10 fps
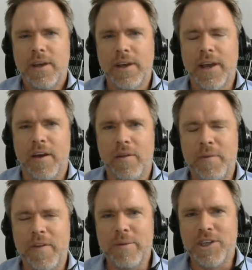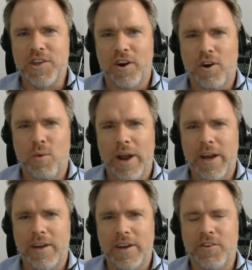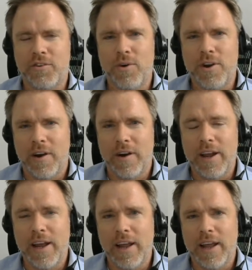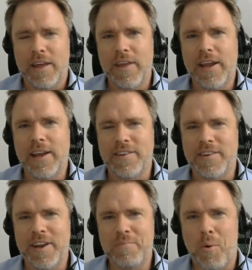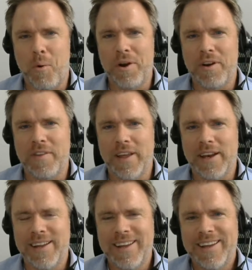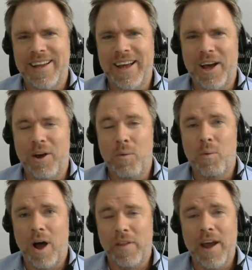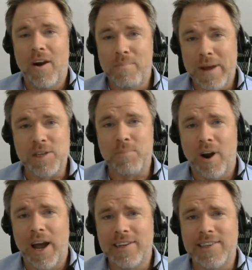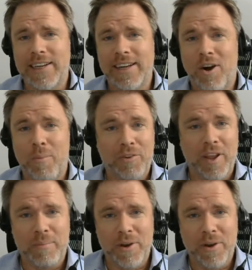Yeah, the images are quite extraordinary. And I think it's important that while they are mesmerizing, almost